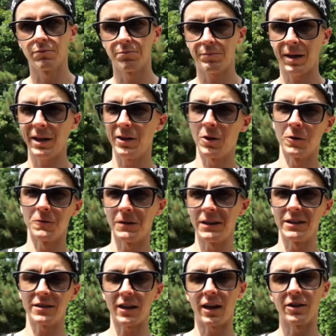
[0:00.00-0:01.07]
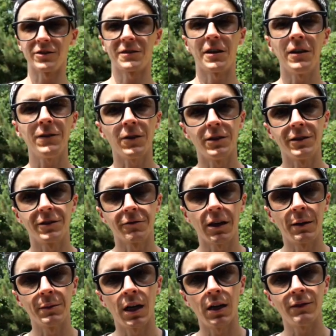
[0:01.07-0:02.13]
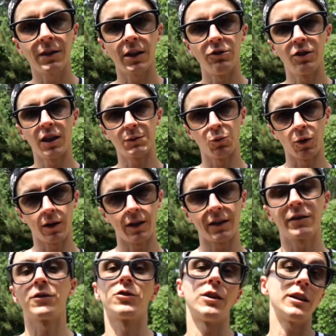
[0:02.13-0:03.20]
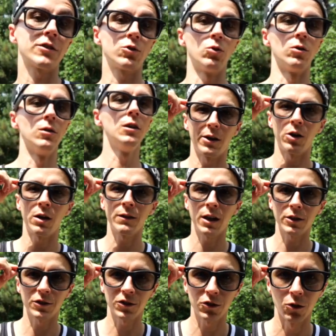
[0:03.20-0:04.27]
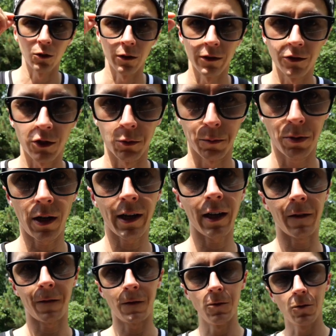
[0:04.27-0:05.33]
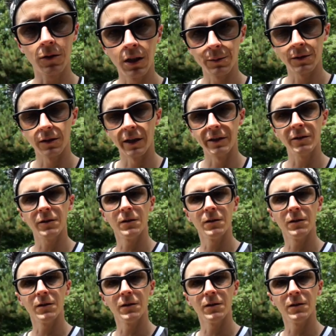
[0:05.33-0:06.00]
POV style stuff on Instagram Live and get you guys more connected. So that's cool. I don't have a lot of storage, so we'll probably get a few clips later,